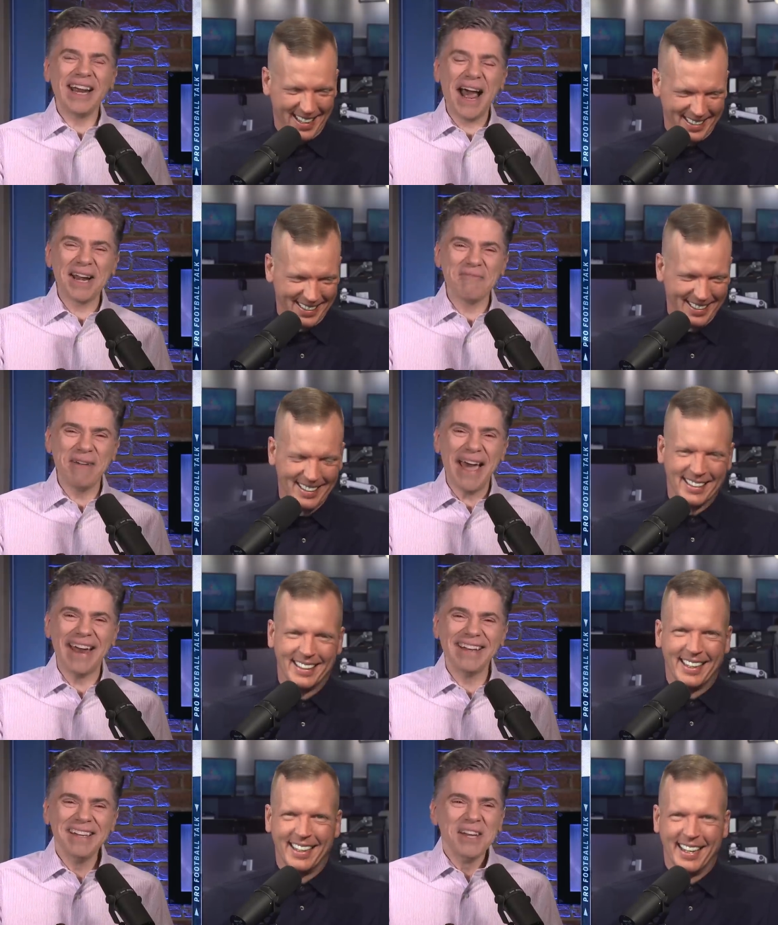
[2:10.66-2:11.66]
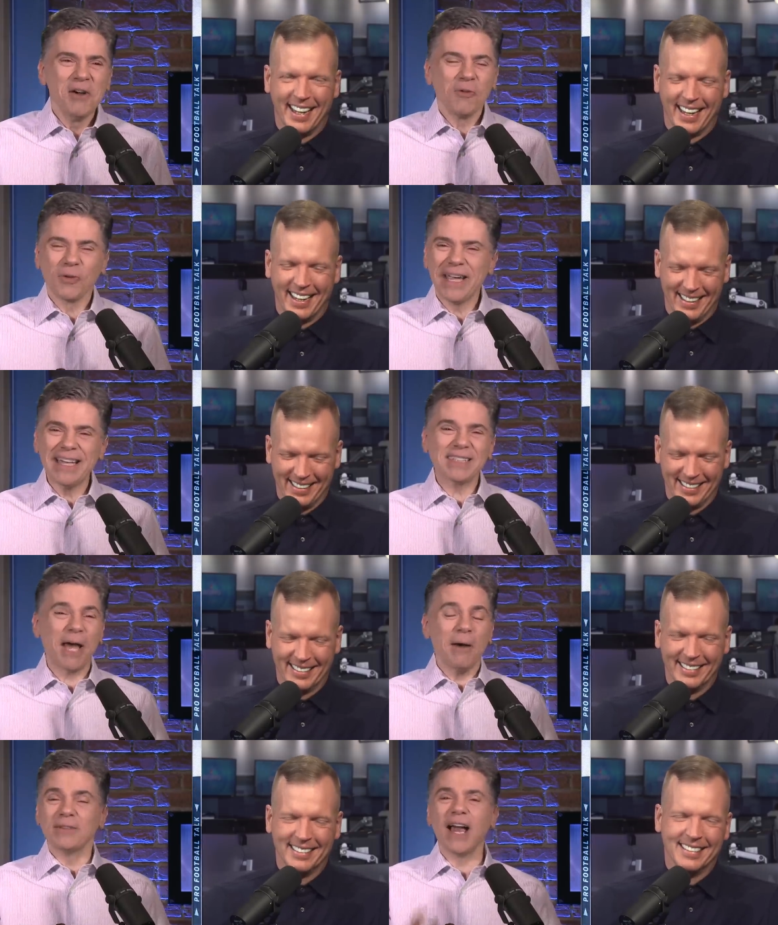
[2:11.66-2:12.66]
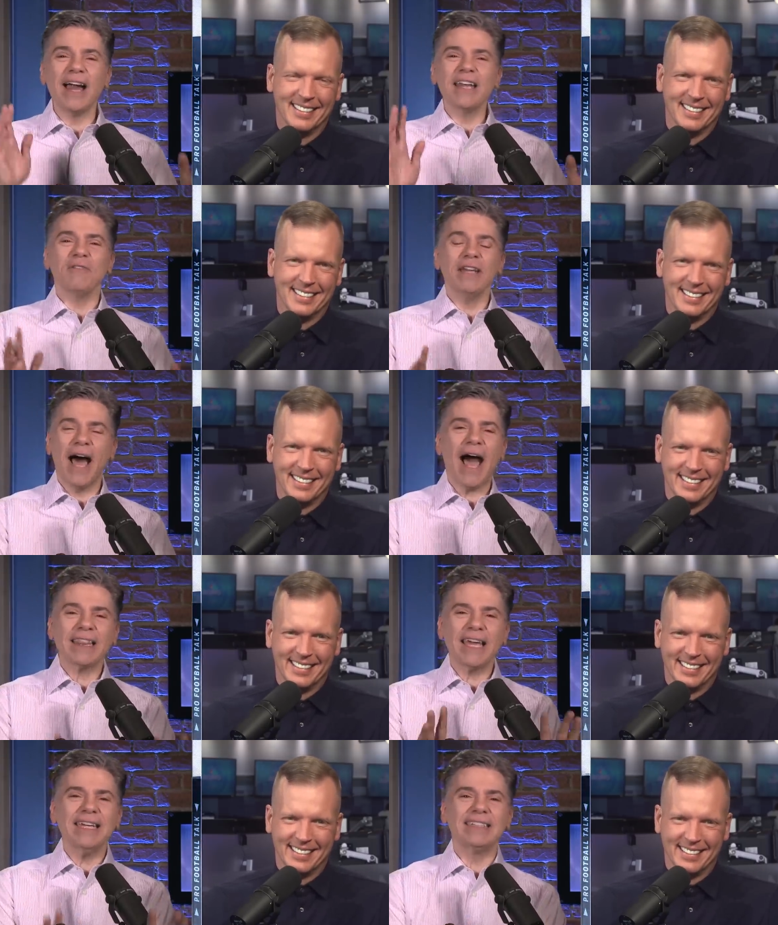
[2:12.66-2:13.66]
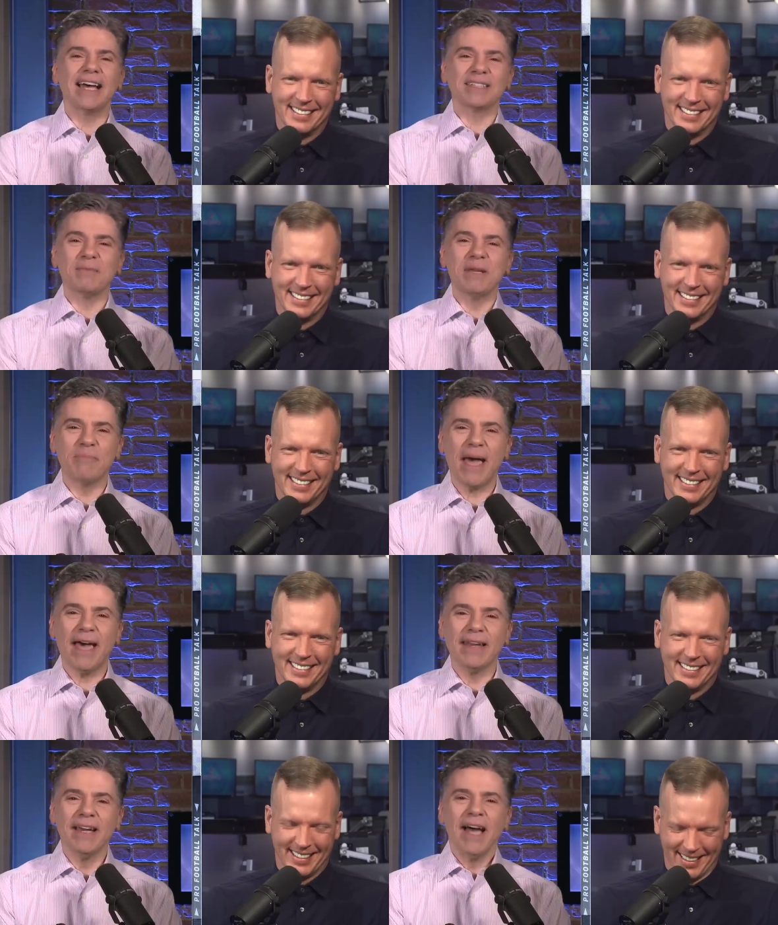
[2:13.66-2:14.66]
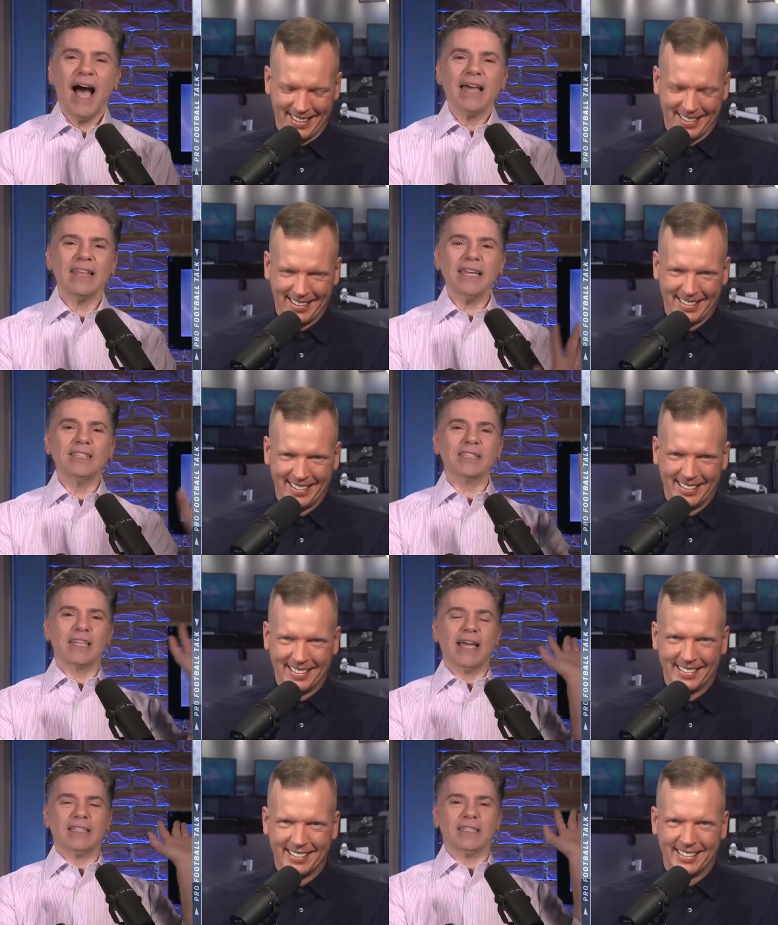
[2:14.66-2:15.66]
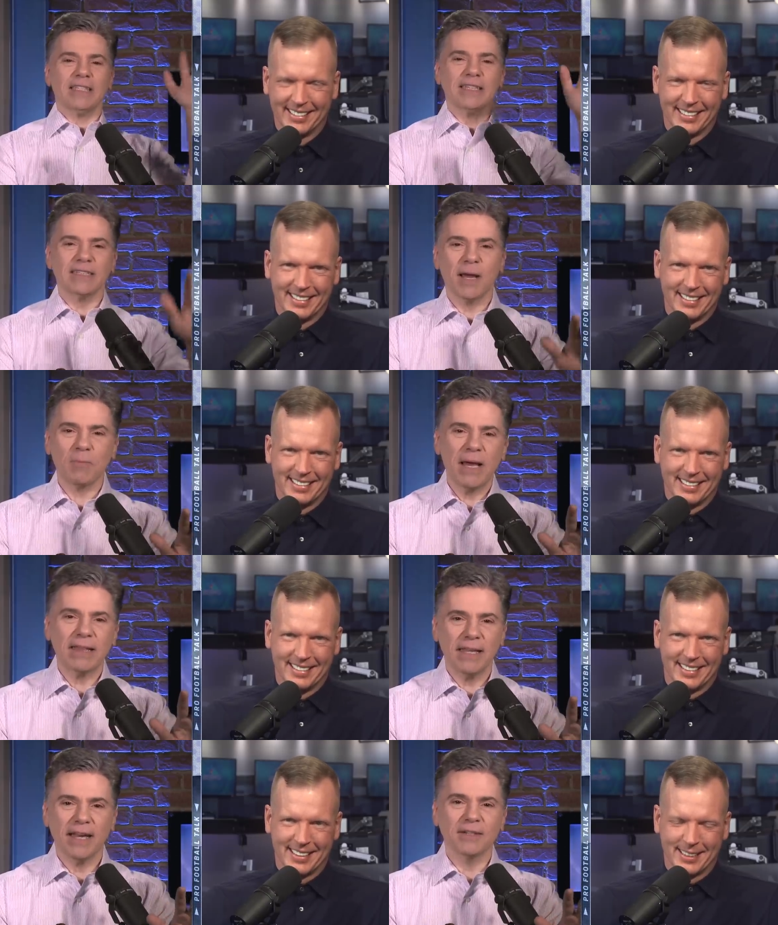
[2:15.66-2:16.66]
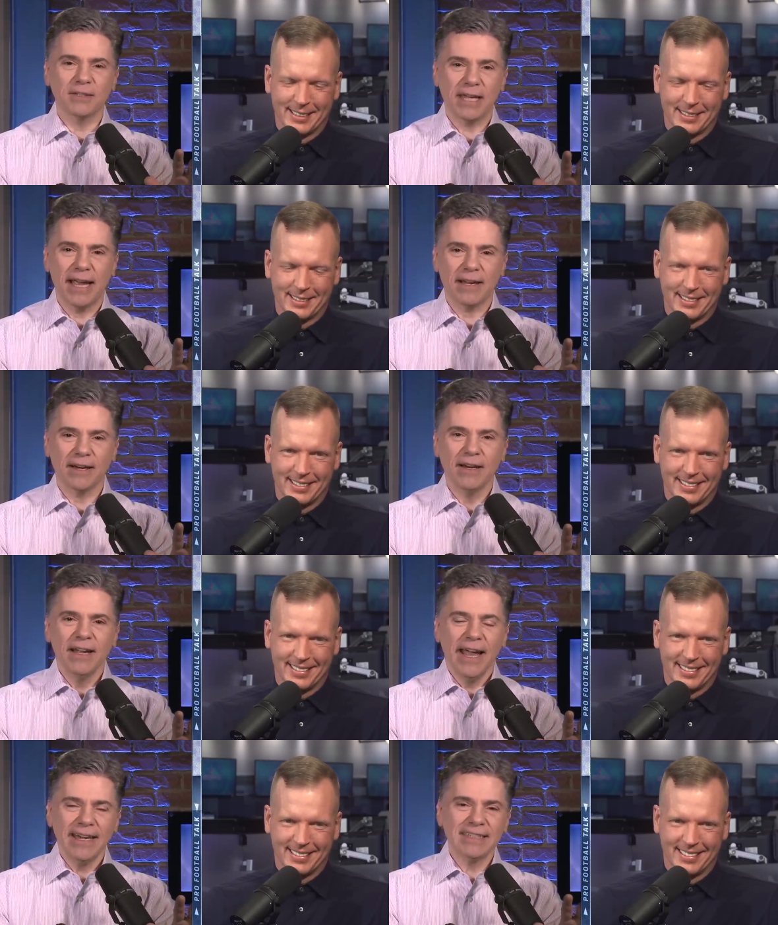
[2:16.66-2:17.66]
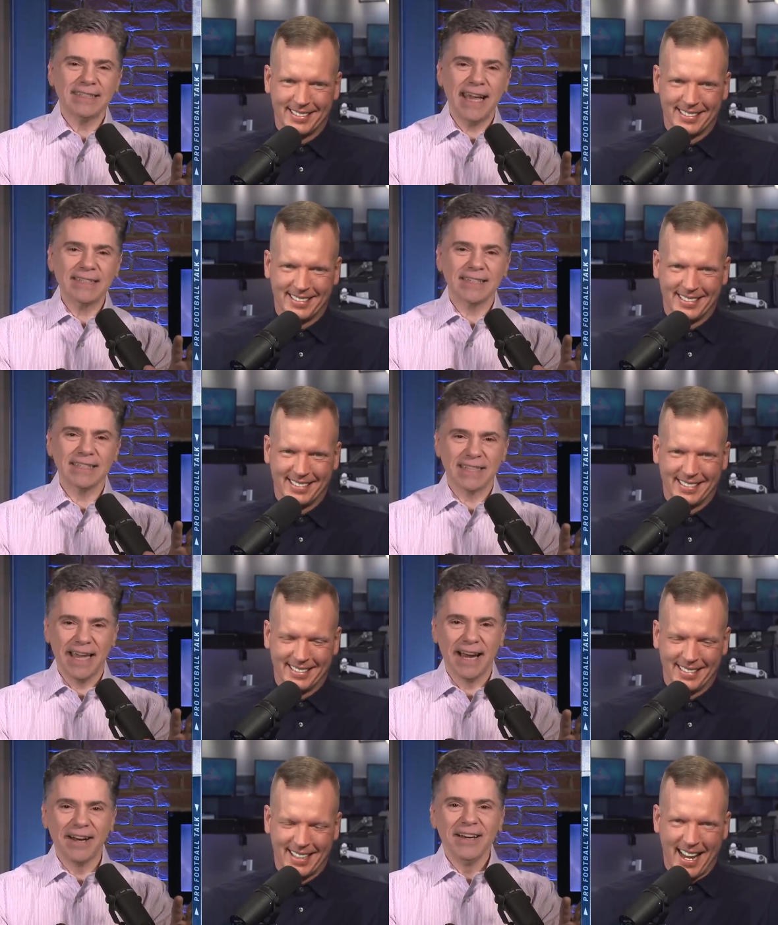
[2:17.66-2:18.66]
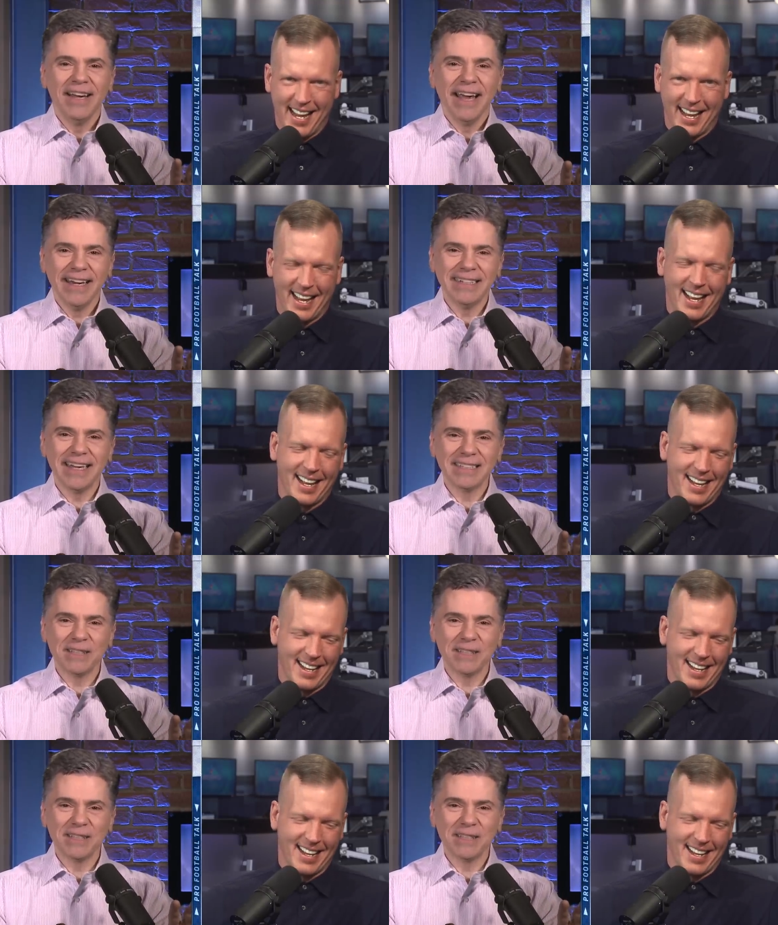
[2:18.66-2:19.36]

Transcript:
Speaker 1: out of bed, gets up. Don't even. I think he does him in bed. I think he just like sits up like the Undertaker, and his desk is there, and he does the